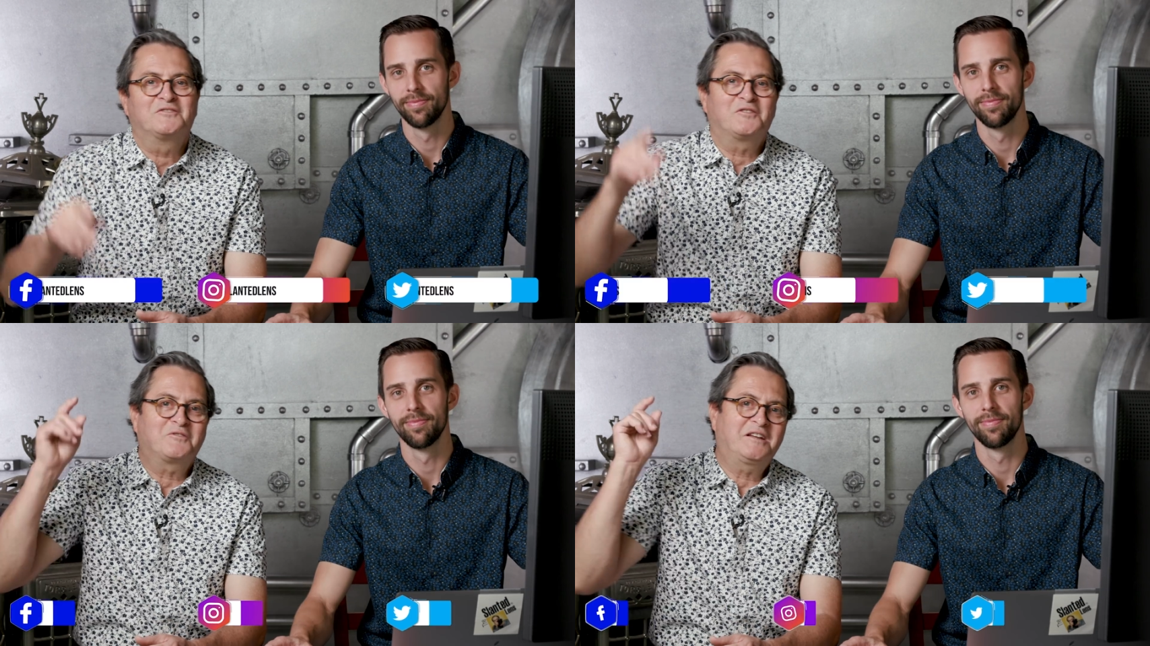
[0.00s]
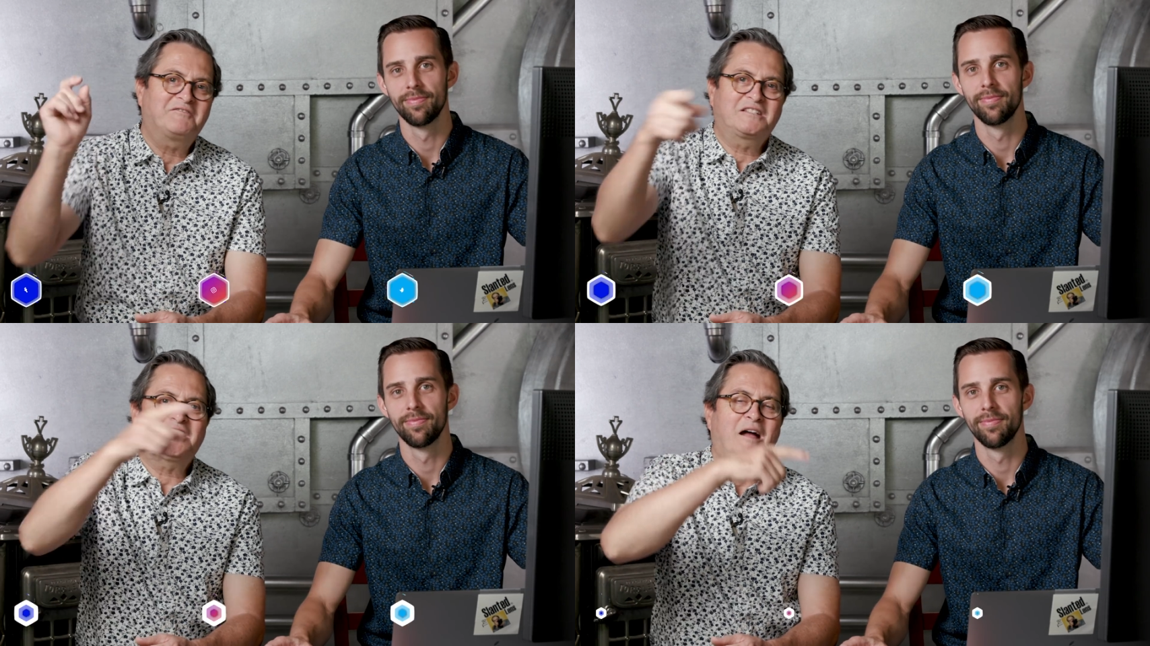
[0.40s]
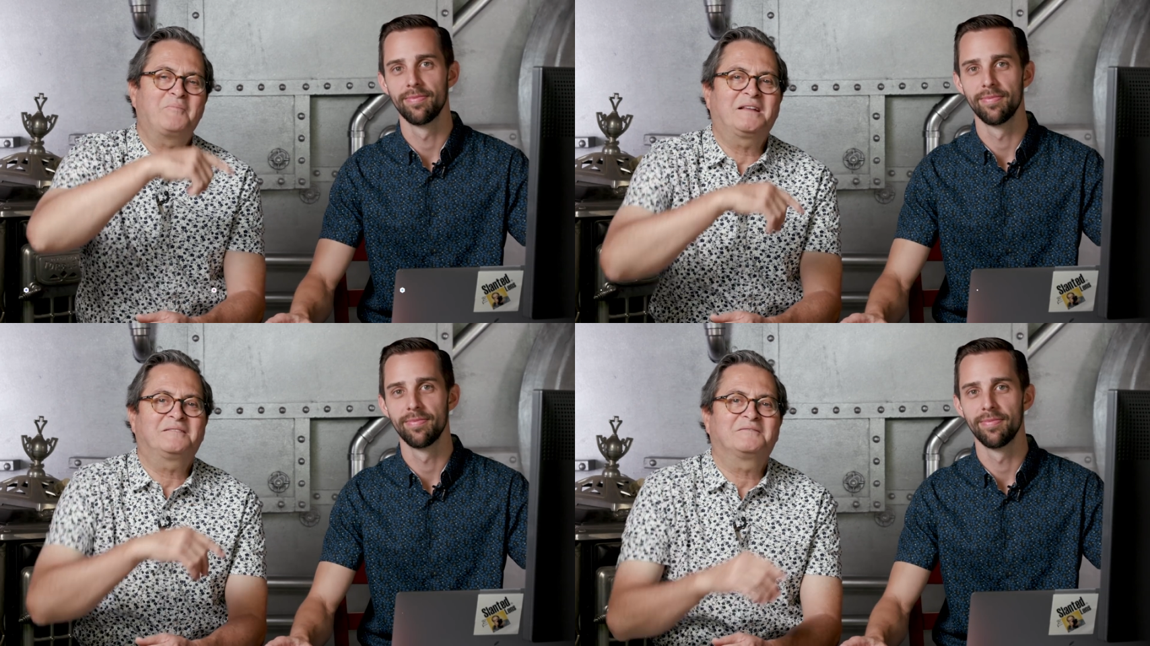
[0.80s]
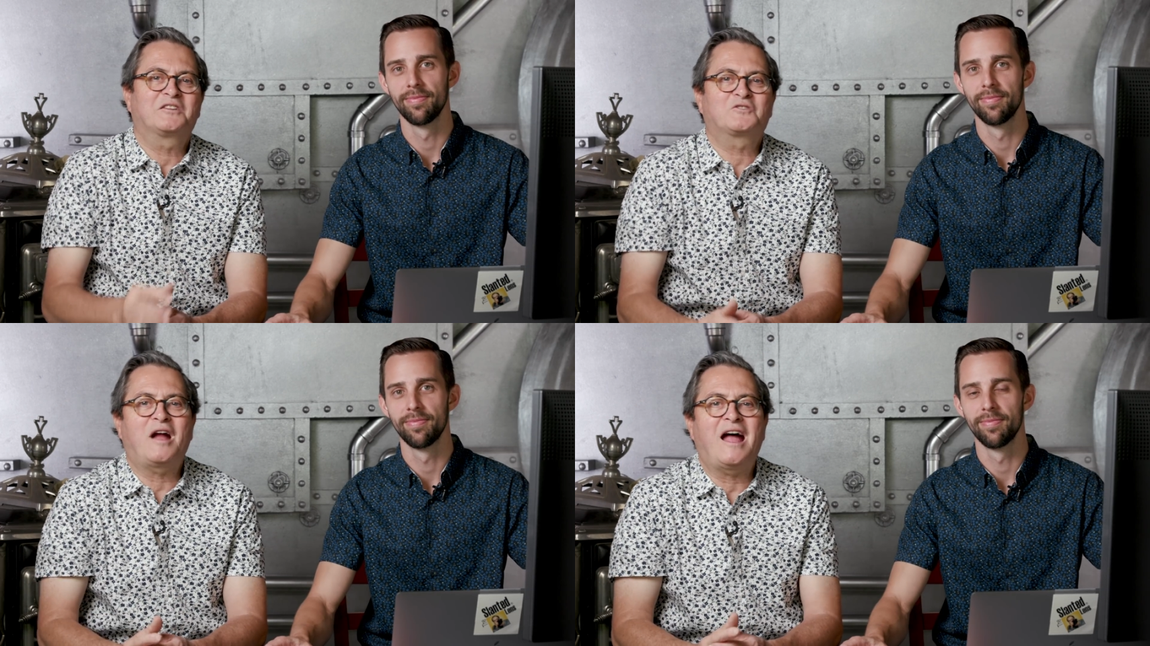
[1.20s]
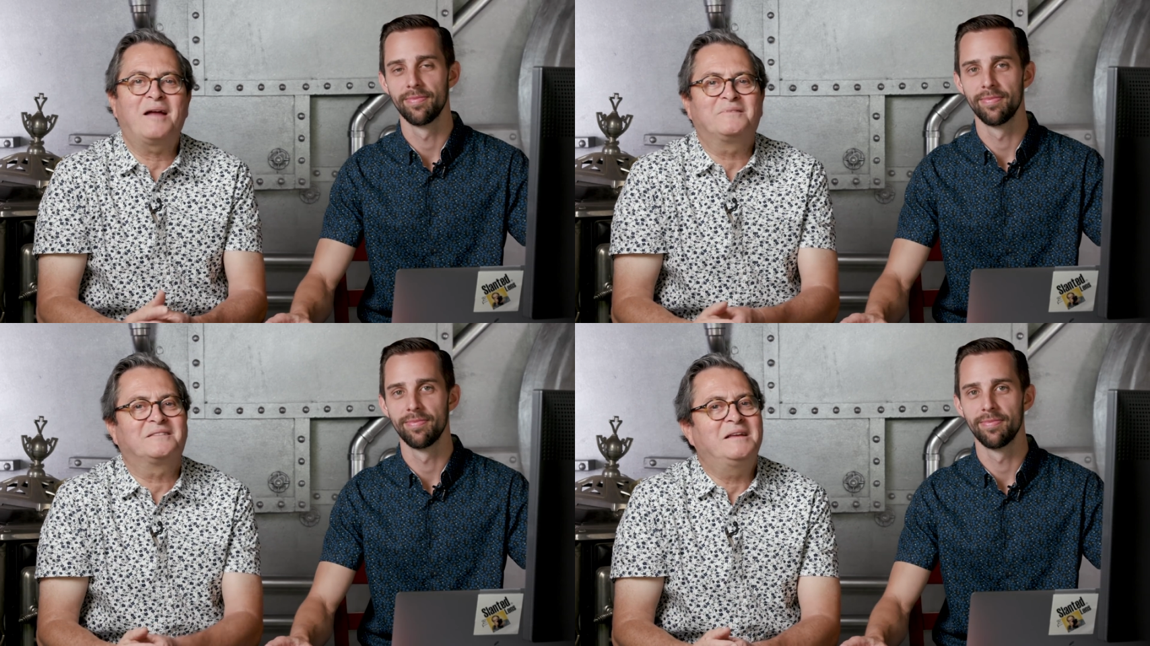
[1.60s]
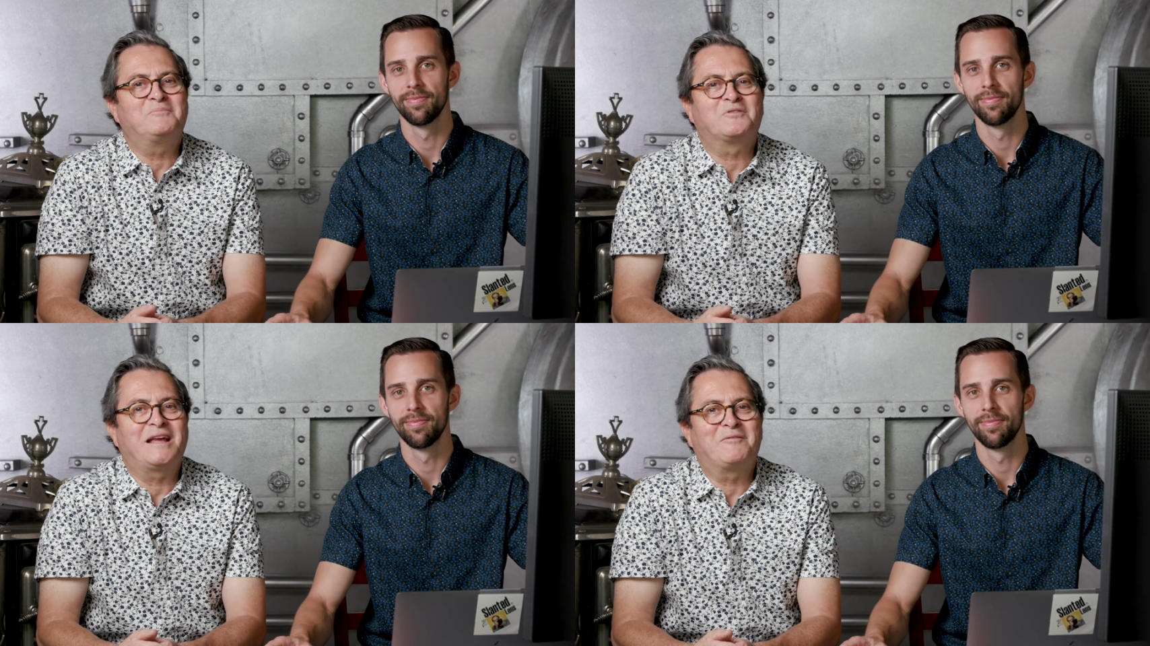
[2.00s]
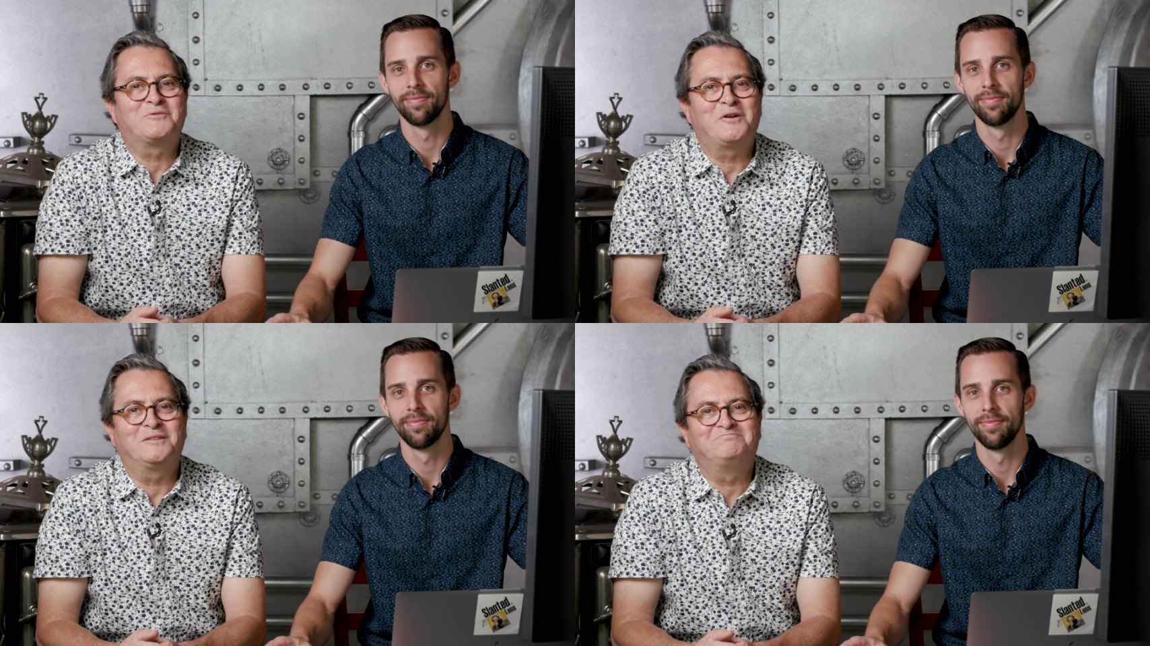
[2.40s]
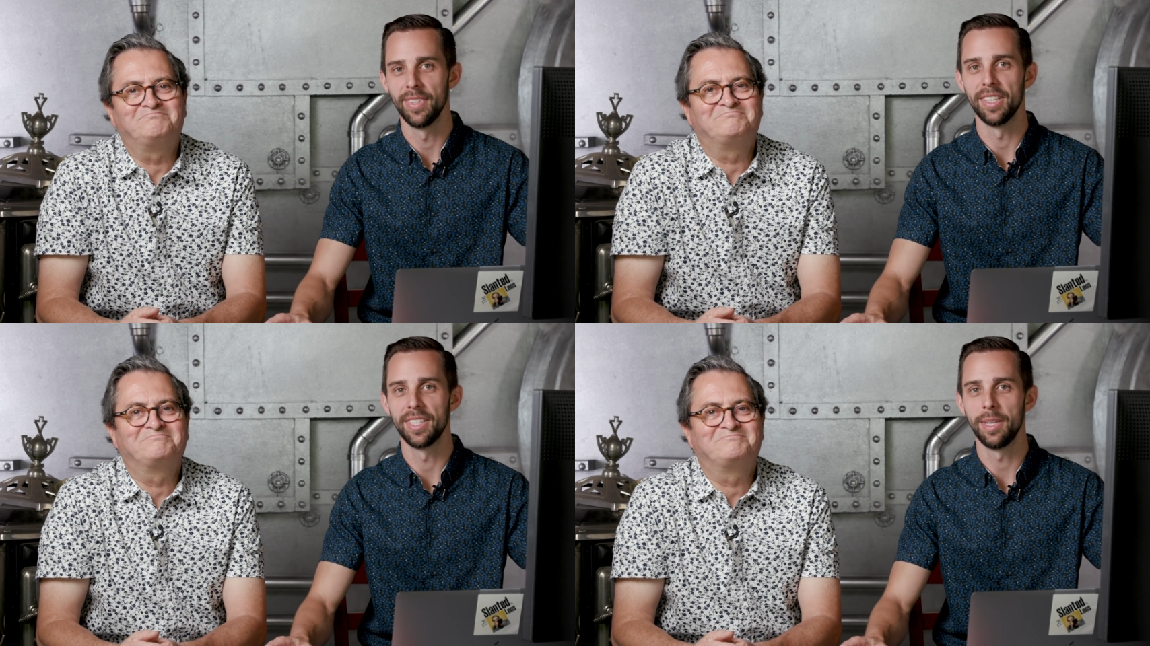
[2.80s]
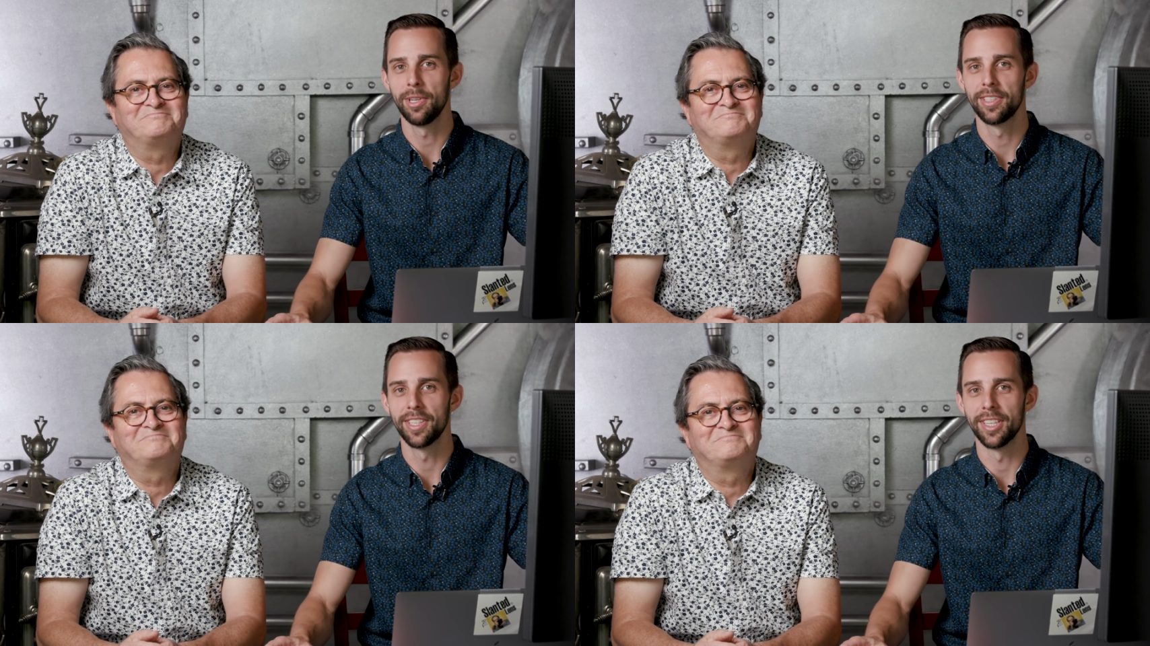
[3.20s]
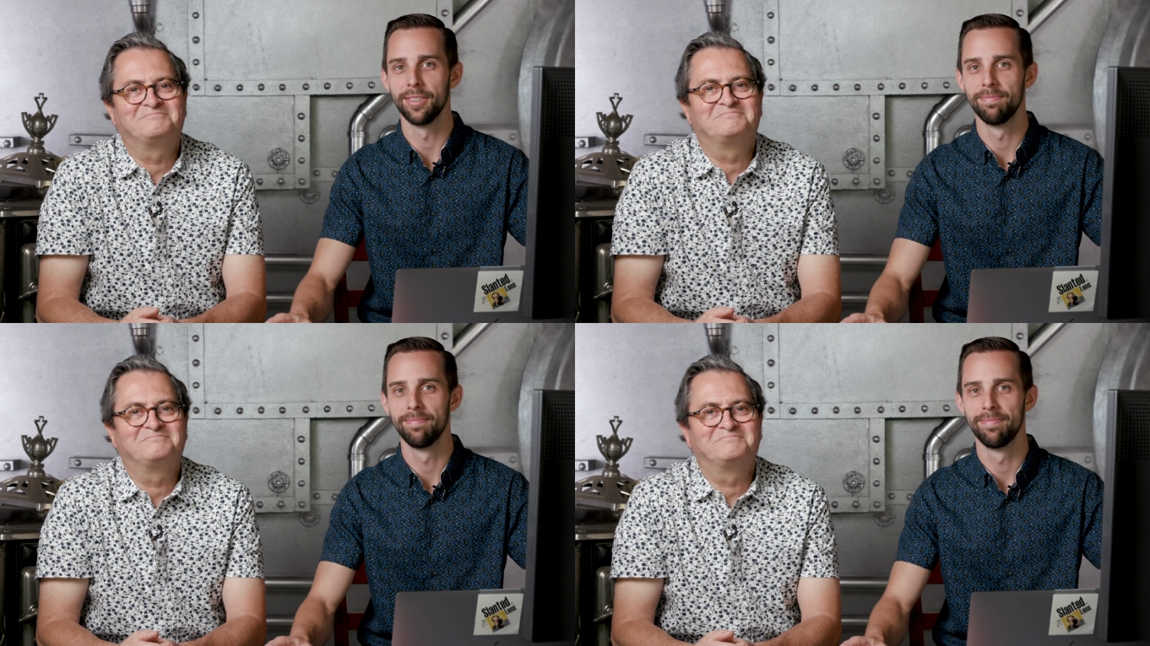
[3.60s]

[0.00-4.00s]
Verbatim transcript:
Speaker 1: So give us a comment, subscribe, and keep those cameras rolling.
Speaker 2: And keep on clicking.